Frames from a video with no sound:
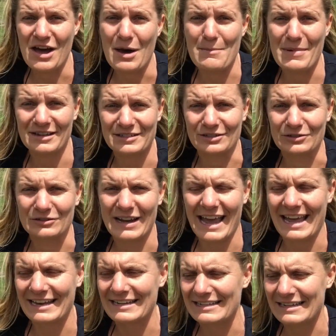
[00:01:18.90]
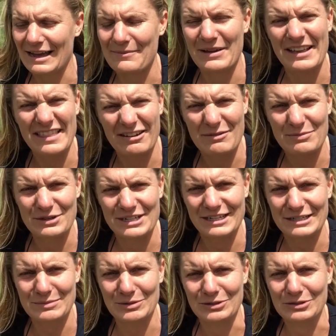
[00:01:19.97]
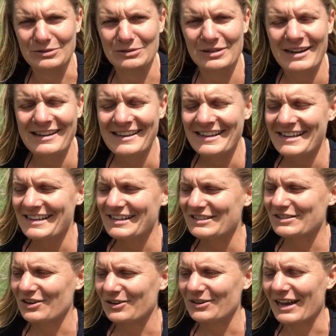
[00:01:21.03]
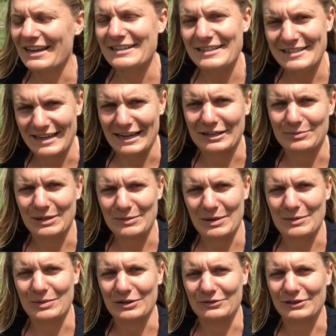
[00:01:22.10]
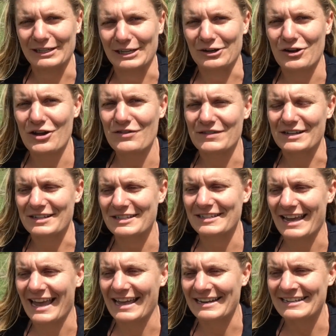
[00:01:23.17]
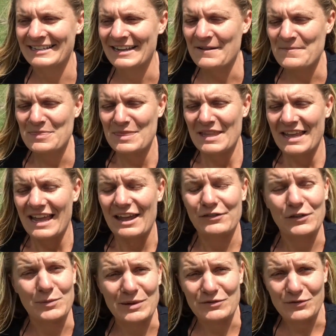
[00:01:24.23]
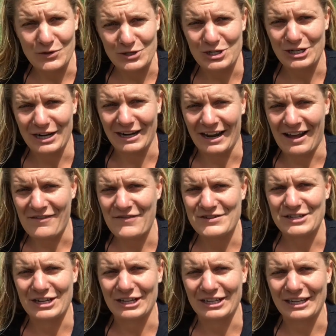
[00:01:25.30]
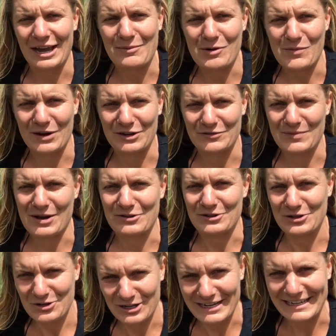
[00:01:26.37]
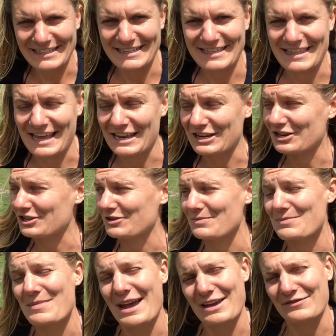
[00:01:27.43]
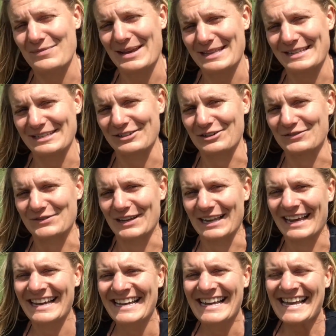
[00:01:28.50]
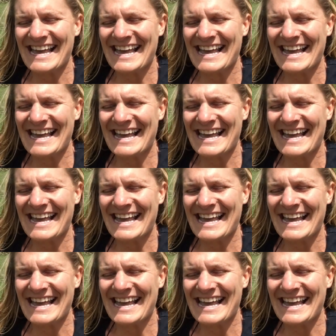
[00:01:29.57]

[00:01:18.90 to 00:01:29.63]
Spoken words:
a muscle, and they're unpredictable. So understandably, people are really nervous. And if you've been fortunate enough to come on one of my retreats, then you may have met this old fella.